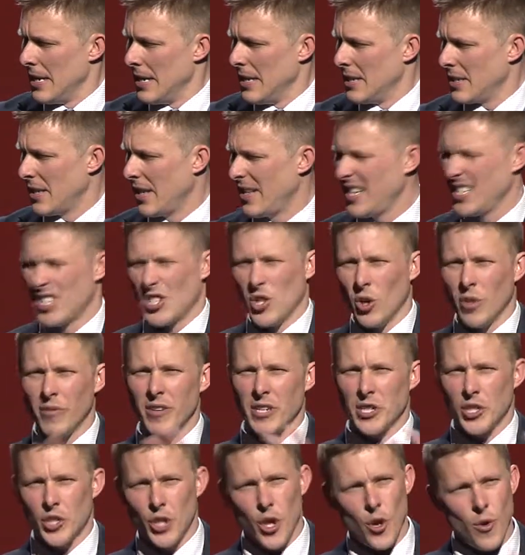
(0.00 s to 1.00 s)
So there's sort of a
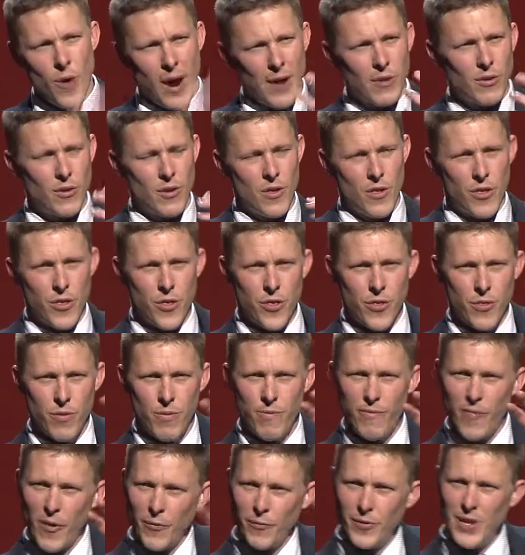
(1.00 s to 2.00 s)

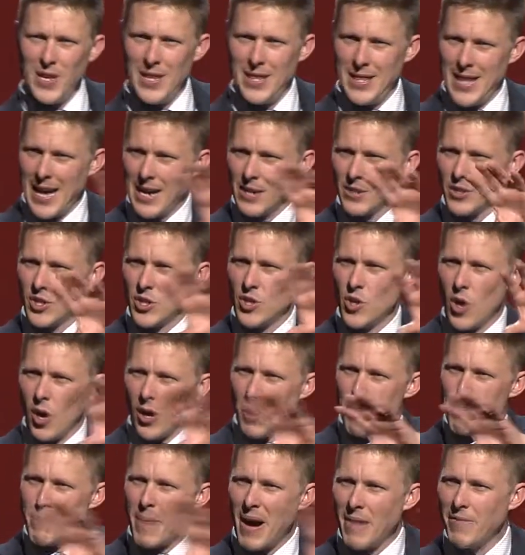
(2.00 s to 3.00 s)

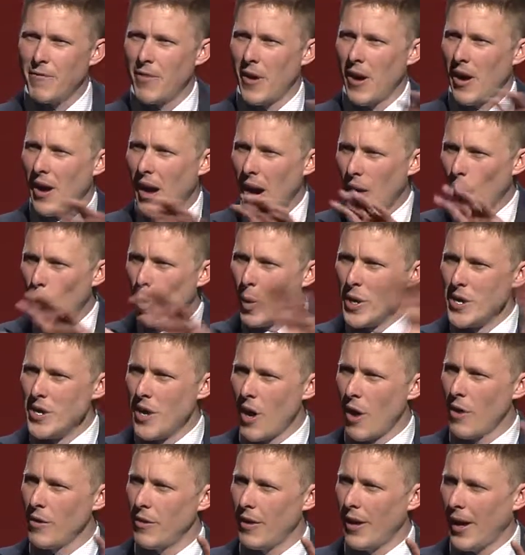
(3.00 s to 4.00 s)
$250,000 buffer, a
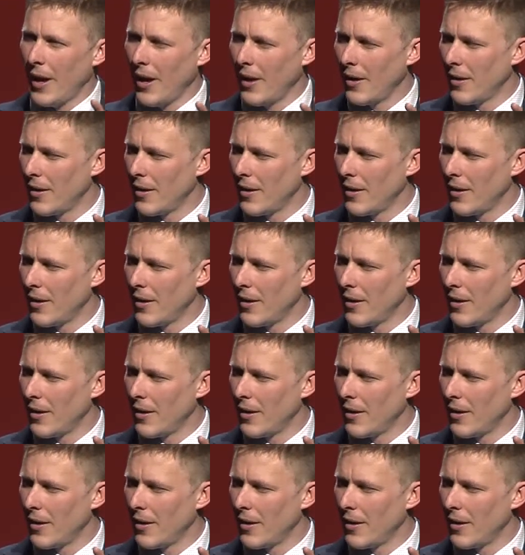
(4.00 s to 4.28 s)
window there.